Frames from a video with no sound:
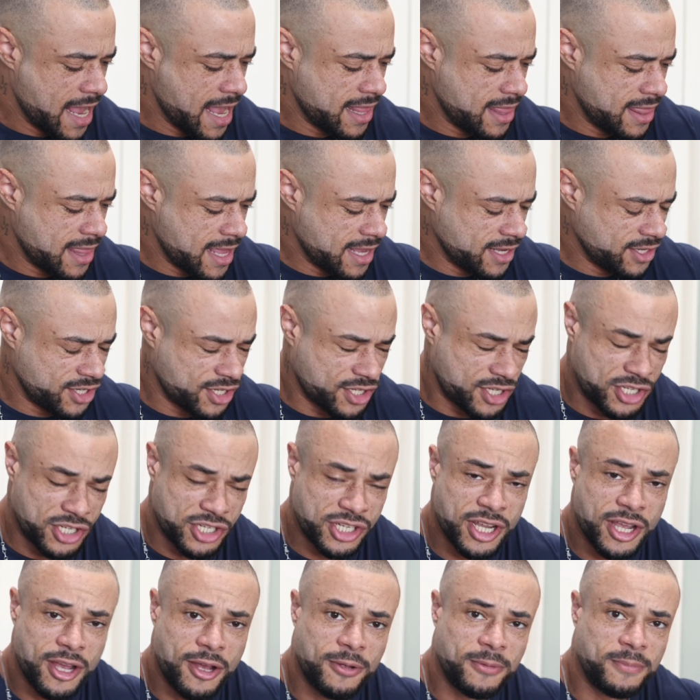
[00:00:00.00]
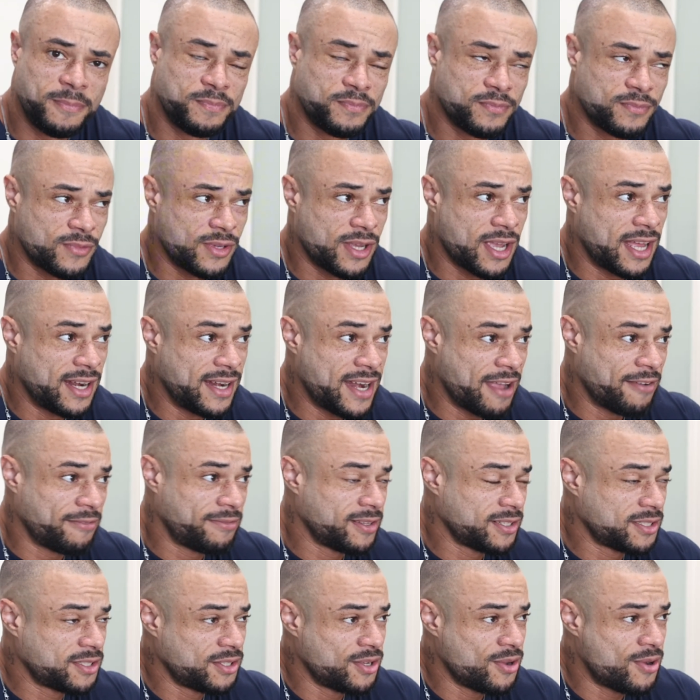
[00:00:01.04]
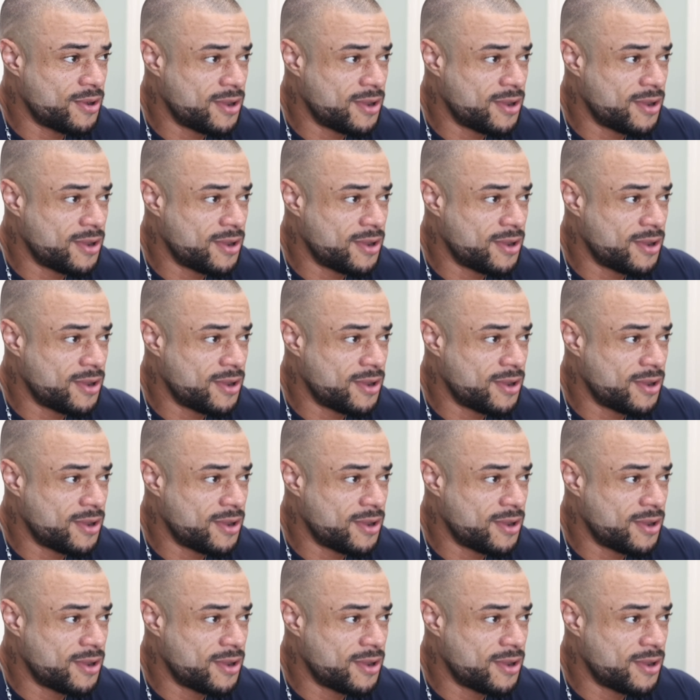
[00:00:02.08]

And then just chill. We got Netflix